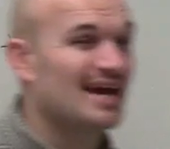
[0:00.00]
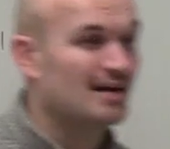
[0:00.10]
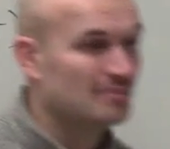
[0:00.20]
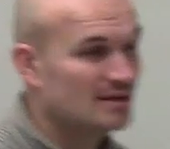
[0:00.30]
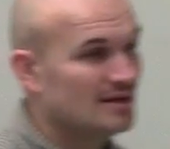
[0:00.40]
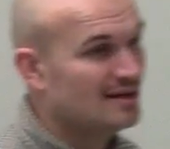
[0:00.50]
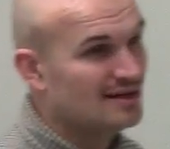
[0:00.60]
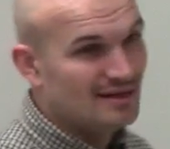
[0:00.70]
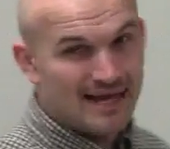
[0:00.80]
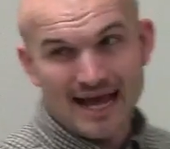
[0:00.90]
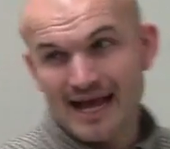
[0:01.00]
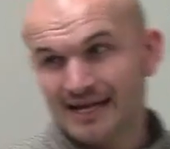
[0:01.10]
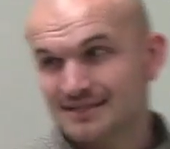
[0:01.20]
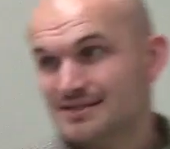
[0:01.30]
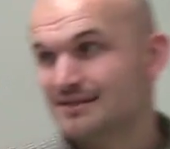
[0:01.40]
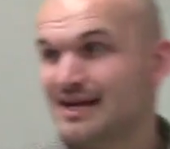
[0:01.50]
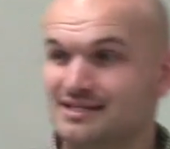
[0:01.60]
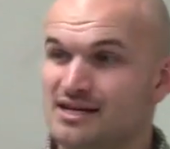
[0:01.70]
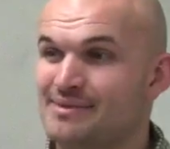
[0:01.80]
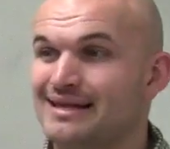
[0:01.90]
M. And that's
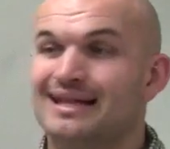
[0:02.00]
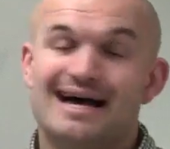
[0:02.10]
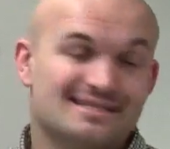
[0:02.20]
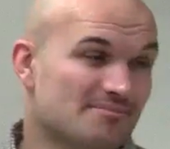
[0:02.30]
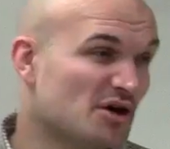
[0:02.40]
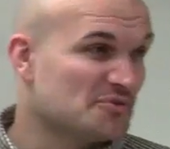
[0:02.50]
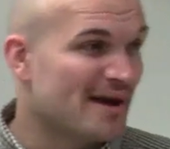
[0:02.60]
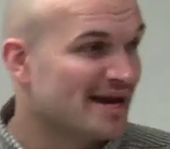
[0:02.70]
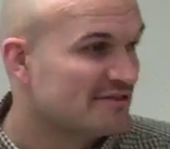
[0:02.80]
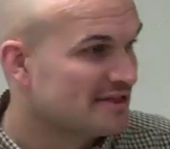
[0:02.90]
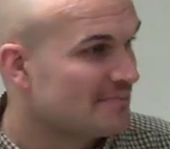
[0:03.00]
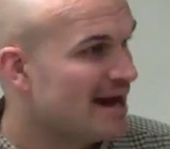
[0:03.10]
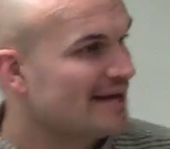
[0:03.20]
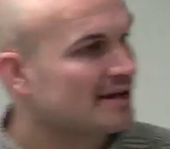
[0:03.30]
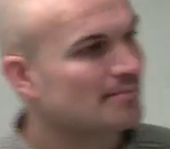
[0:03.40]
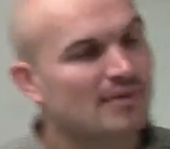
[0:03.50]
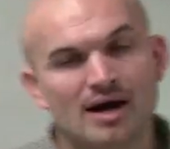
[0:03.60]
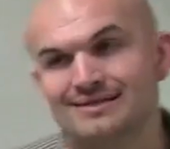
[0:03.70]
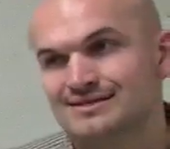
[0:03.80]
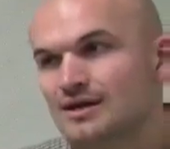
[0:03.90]
going to be a lot to multiply everything by there.
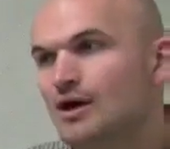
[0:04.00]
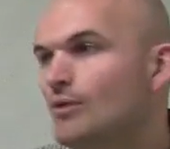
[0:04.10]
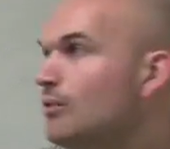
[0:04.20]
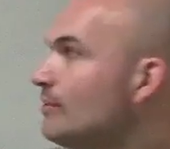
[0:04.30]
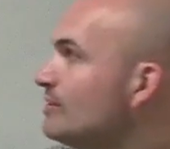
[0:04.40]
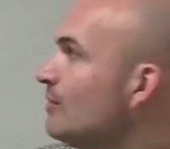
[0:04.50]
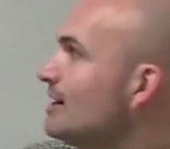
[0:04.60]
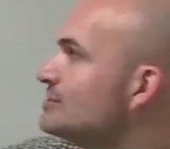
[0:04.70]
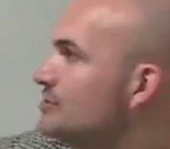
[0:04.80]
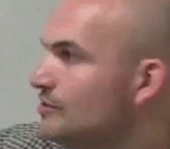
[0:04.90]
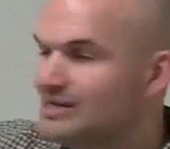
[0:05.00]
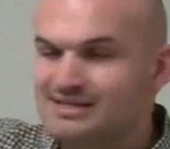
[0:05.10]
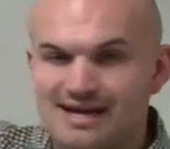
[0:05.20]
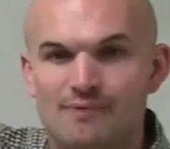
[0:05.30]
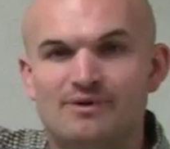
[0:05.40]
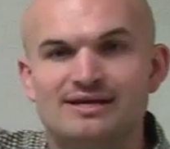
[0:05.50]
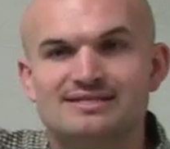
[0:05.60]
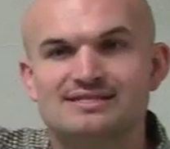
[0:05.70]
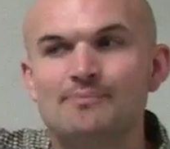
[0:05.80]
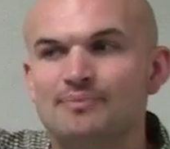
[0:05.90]
But what we want to do is, can we
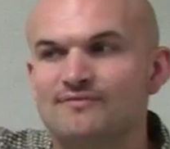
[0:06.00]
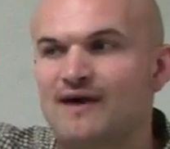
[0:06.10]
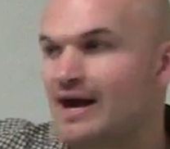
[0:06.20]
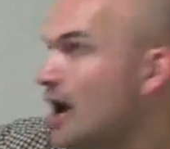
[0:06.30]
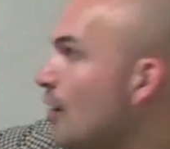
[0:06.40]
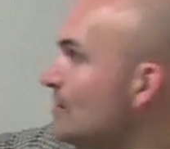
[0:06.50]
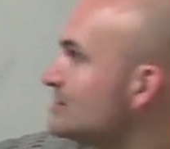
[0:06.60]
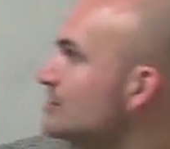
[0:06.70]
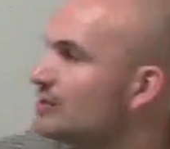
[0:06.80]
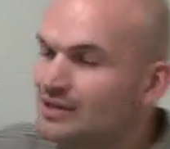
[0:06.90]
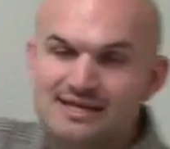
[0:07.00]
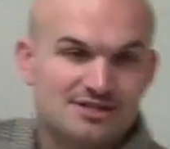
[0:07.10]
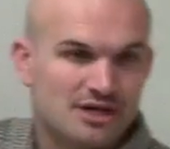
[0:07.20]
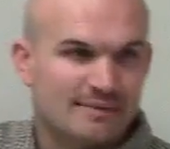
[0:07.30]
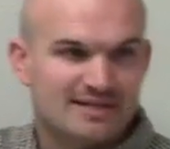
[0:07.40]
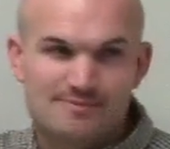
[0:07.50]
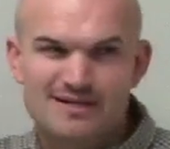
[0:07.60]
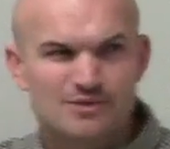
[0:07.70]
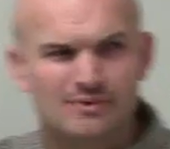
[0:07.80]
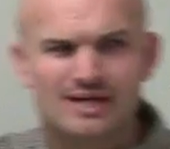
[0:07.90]
simplify? Always look, ladies and gentlemen,
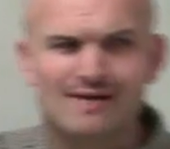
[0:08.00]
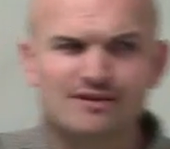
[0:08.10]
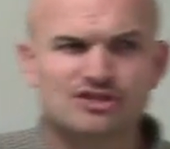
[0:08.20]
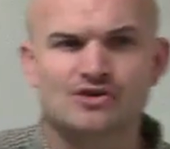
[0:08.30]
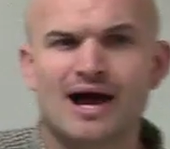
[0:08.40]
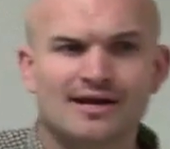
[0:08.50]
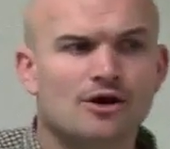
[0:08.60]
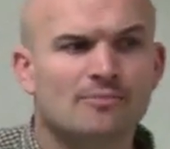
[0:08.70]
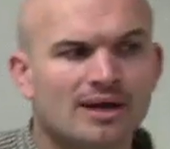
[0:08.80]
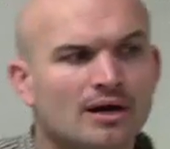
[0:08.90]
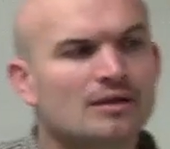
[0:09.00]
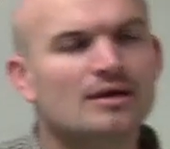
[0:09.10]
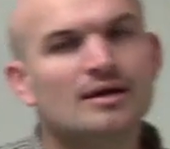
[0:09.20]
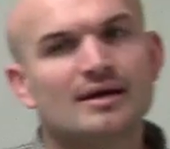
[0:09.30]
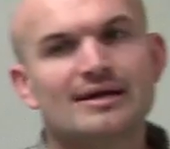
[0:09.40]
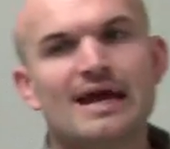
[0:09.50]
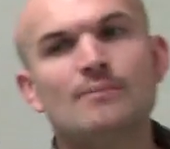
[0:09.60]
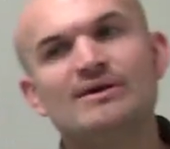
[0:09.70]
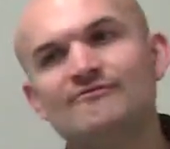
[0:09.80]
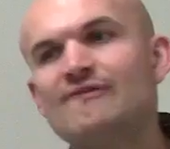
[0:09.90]
especially when you have a trinomial, can
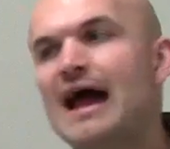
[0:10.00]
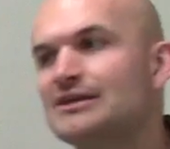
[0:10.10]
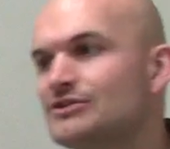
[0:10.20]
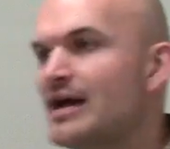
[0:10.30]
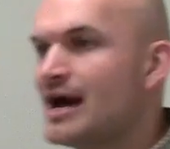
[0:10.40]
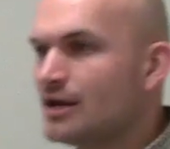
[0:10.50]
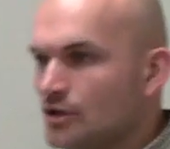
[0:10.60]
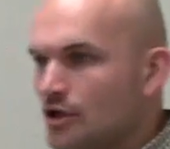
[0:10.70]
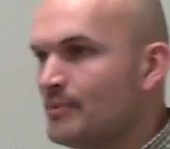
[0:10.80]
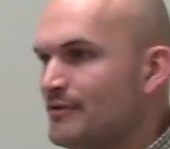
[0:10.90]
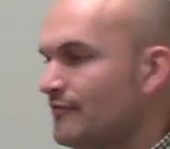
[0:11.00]
we factor that a little bit